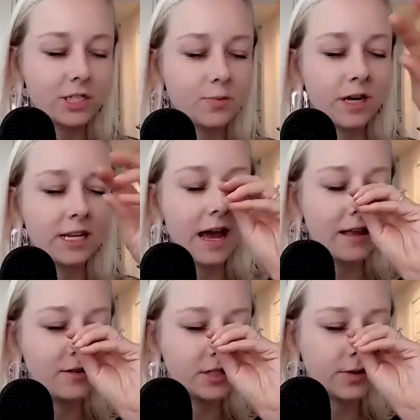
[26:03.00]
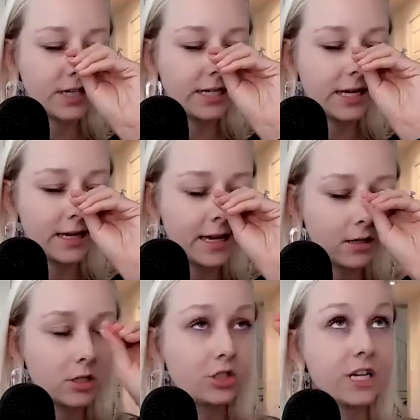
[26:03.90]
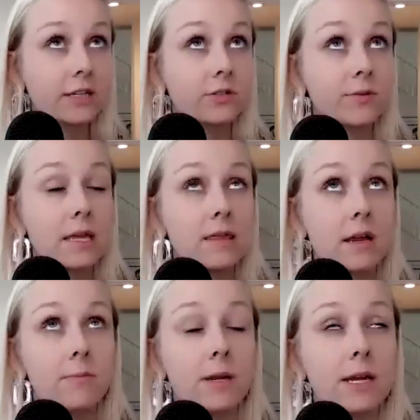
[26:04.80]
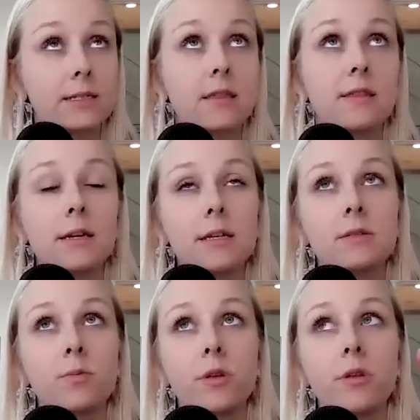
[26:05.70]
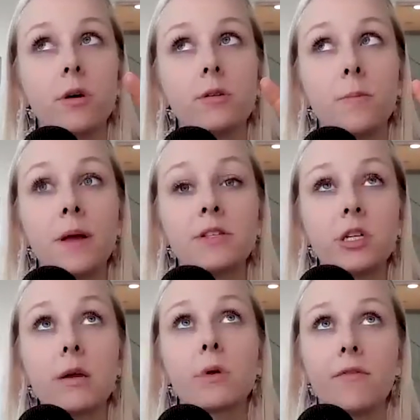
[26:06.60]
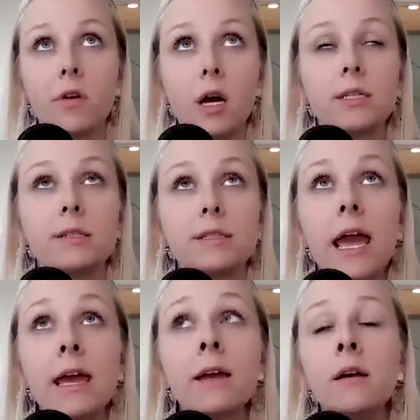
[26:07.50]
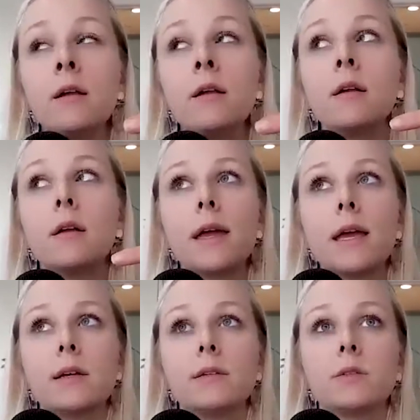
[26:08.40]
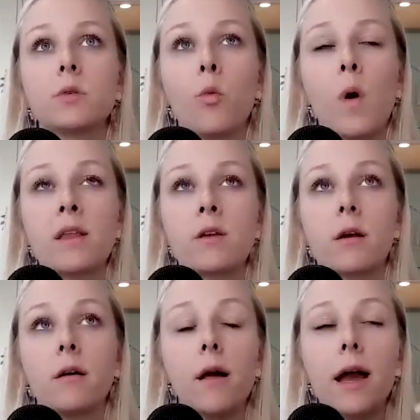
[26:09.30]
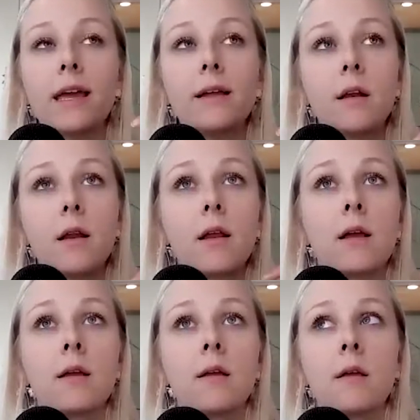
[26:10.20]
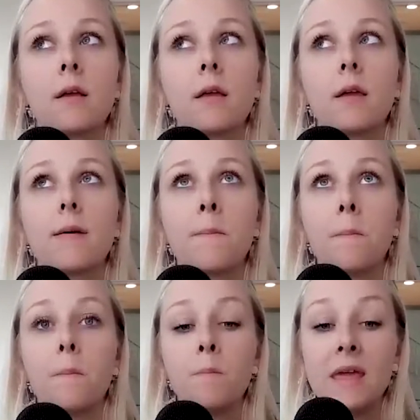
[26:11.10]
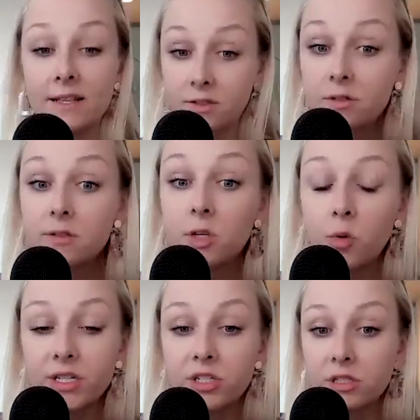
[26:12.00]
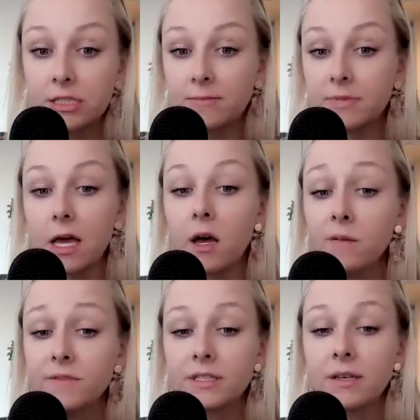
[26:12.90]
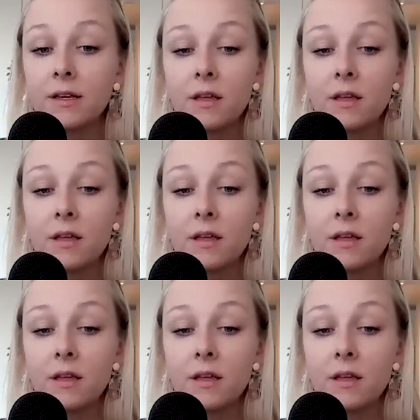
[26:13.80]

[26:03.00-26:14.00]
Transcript: wanted to interject right there because I think it's worth also mentioning what I forgot to say is when your client answers the questions themselves,